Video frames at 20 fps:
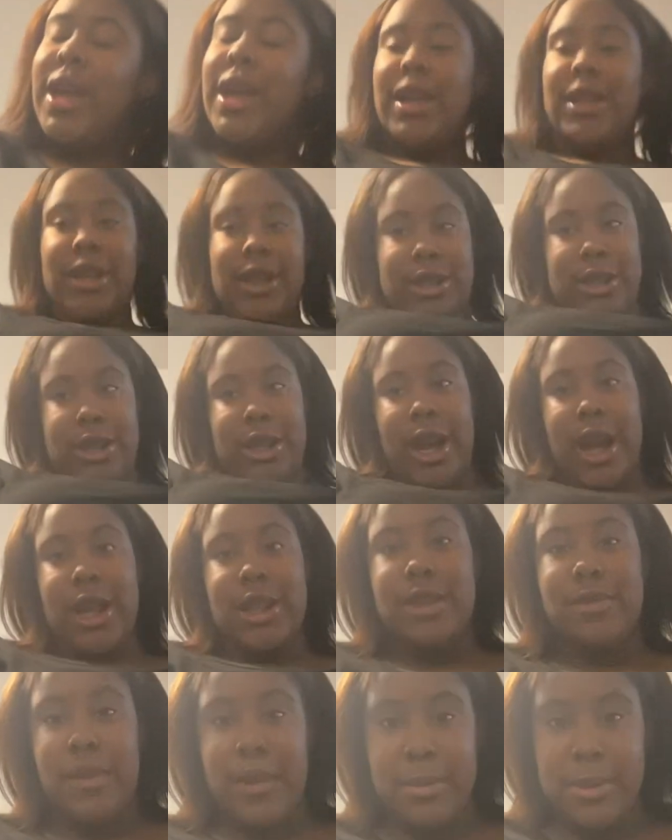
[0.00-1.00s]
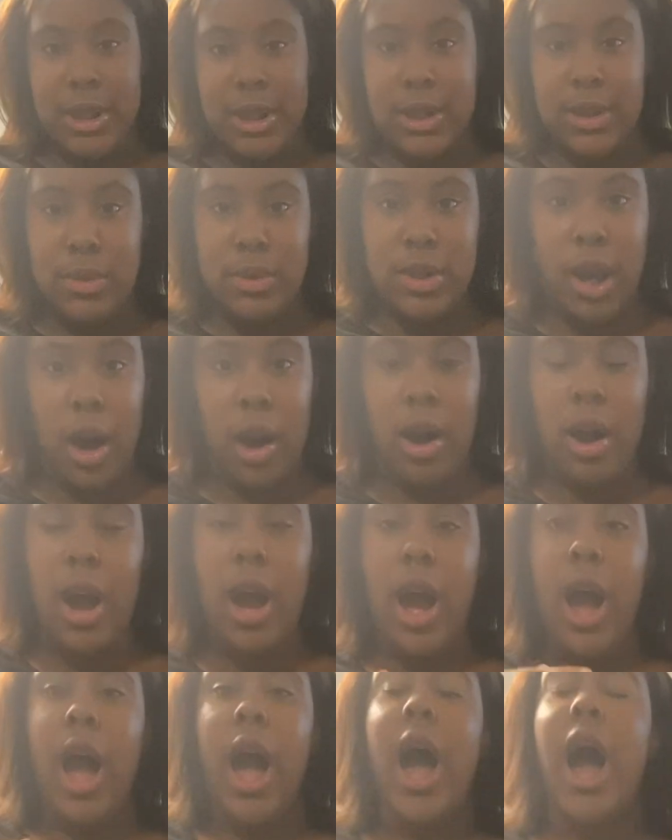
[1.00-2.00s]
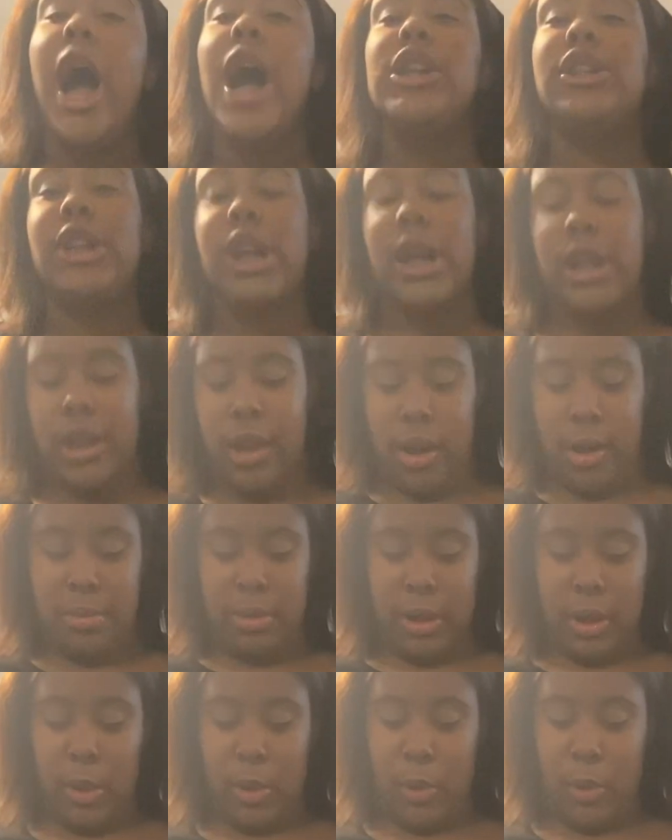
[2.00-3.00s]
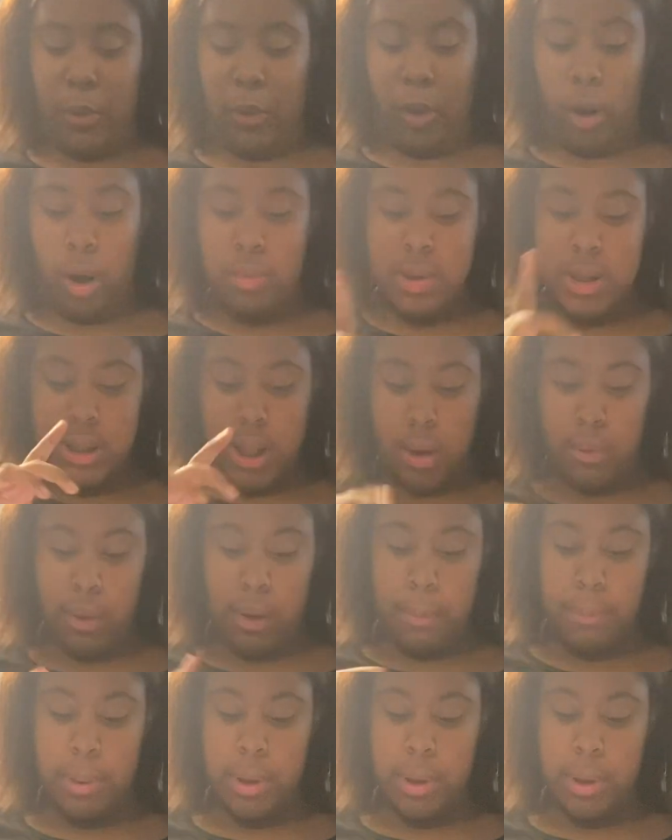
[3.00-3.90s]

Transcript: And yes, you guys, it's welcome to y'all. I tried to upload Vlogmas Day 1,